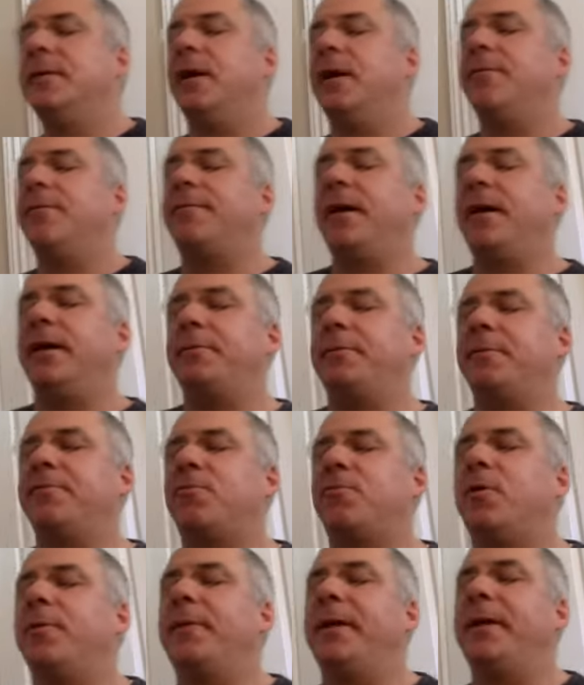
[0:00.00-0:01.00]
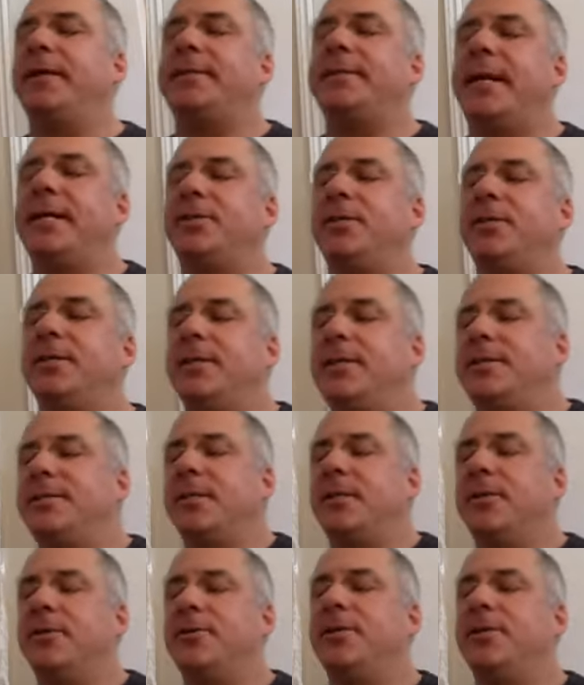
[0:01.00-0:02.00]
Well, finally, before meditation
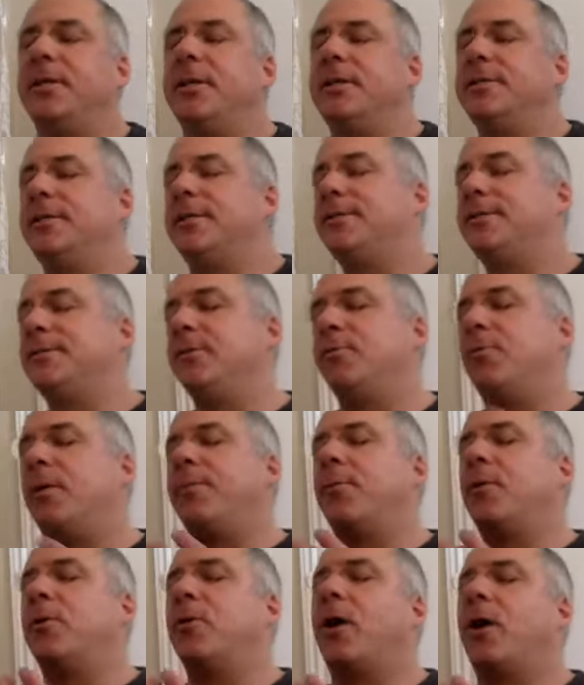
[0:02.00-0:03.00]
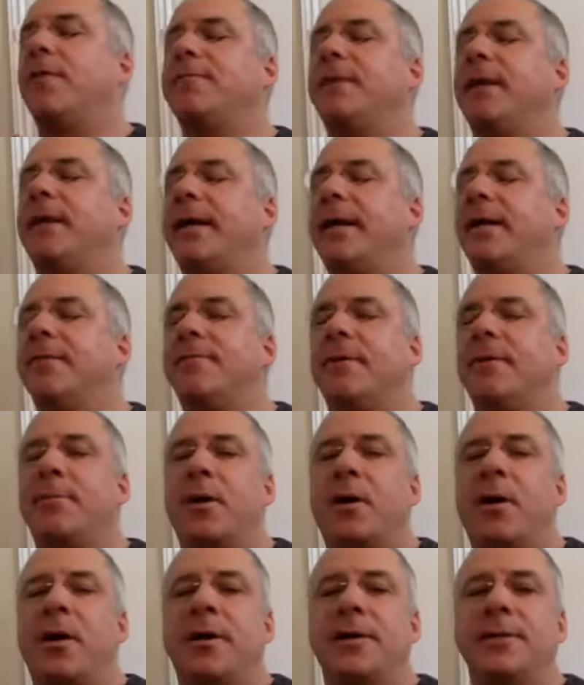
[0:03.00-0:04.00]
dissolution, let's just do one more offering here from
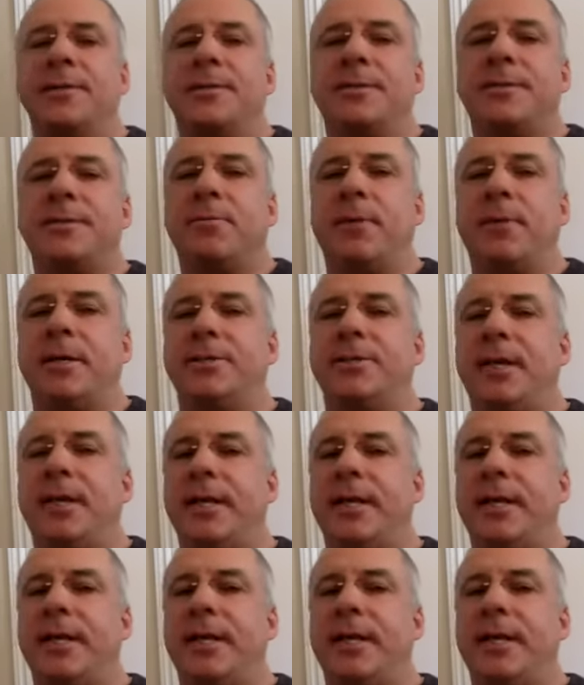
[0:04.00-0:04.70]
our hearts, which